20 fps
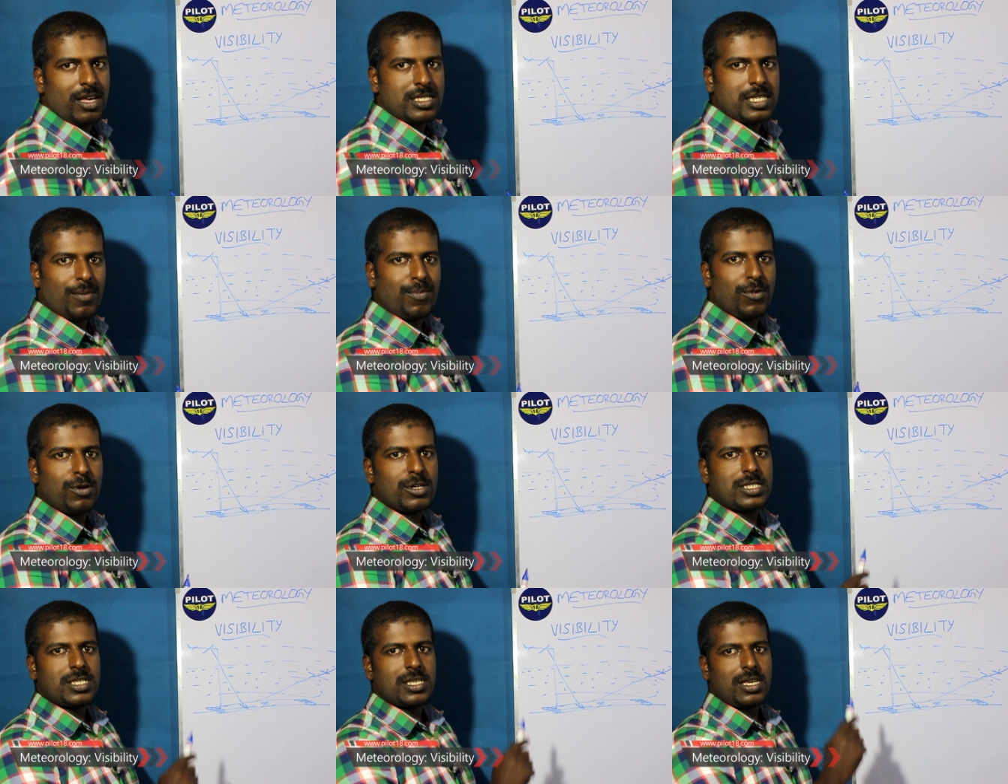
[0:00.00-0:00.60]

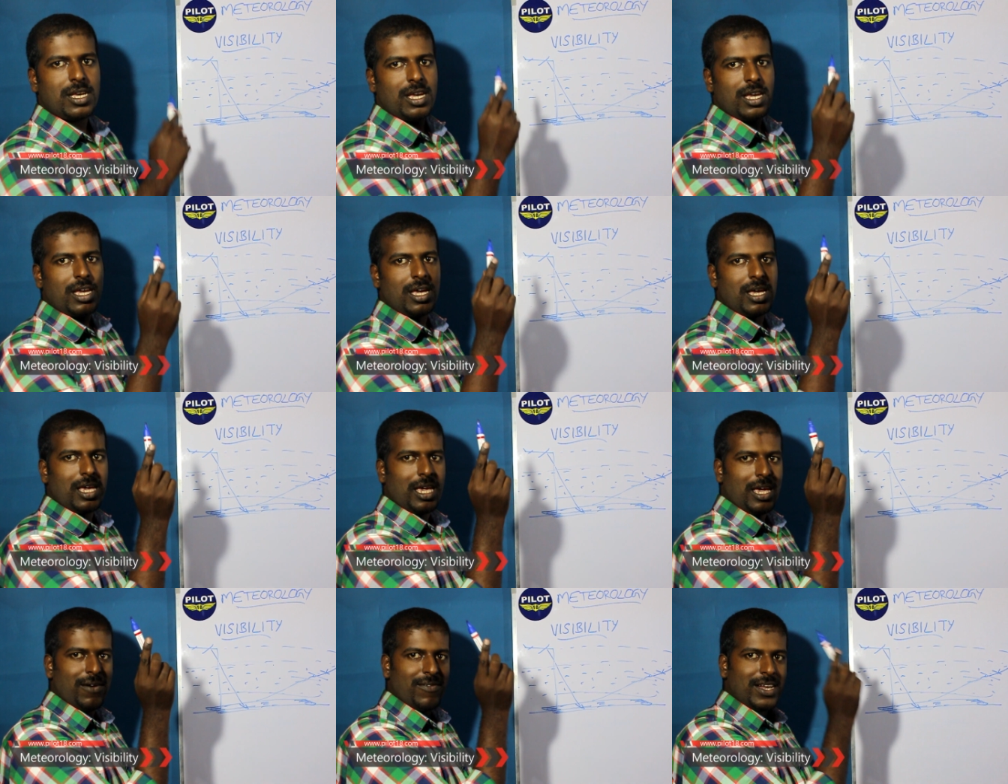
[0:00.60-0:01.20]
Suppose
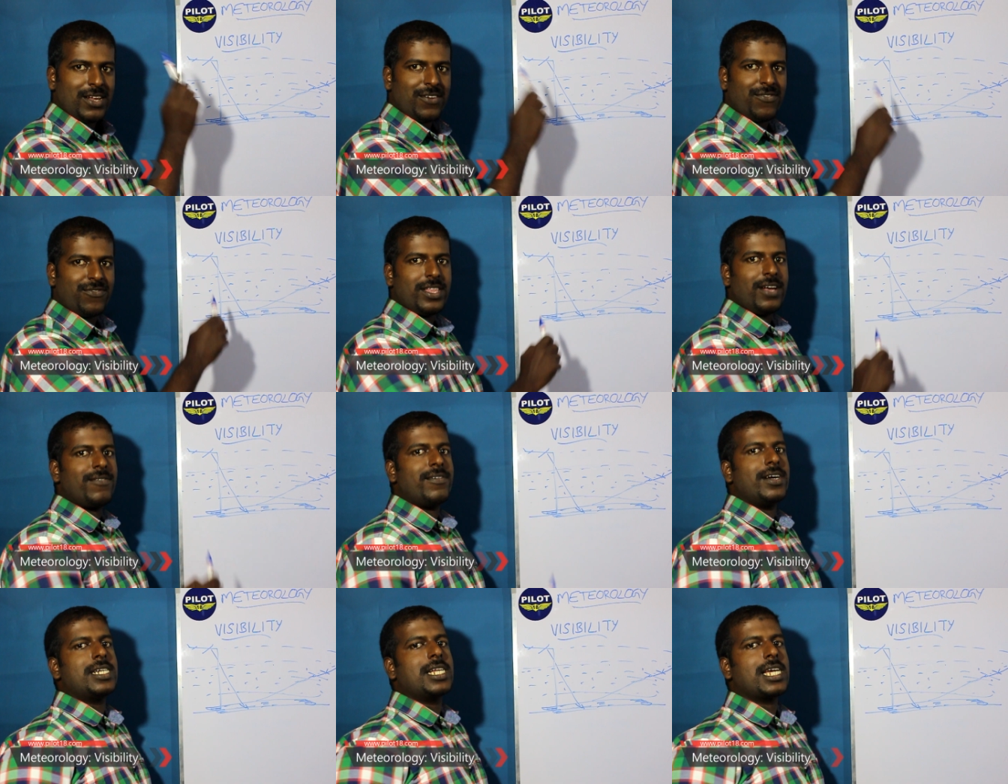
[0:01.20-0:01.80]
even if
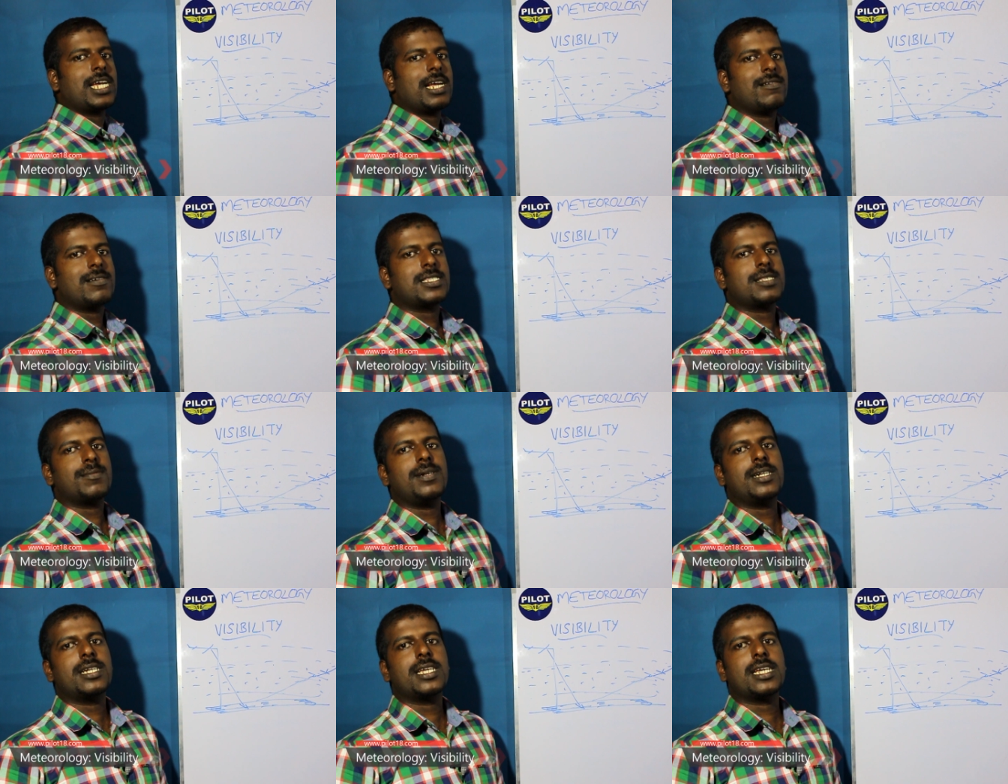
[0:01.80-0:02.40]
the vertical
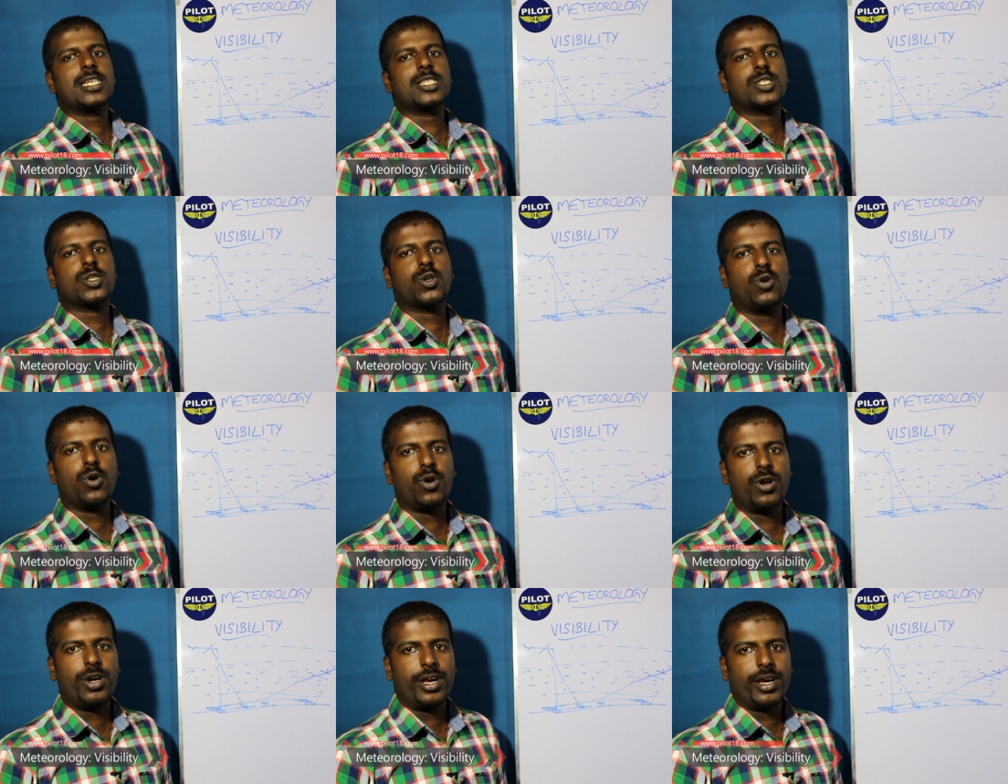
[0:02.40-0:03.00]
visibility is
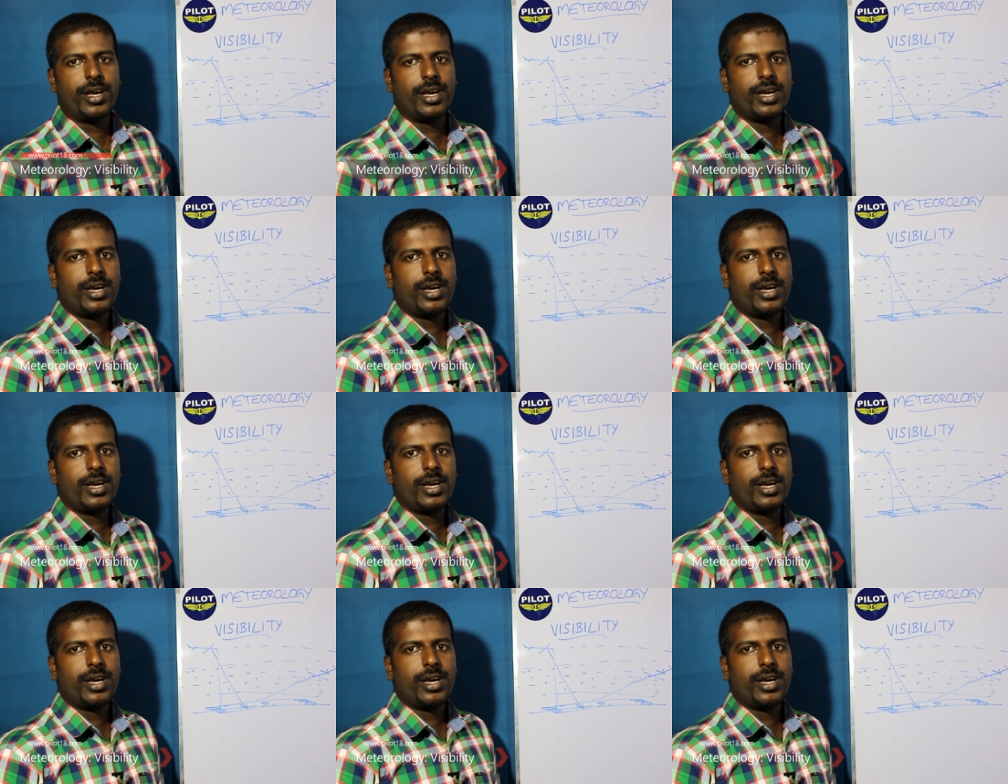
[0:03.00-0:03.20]
good,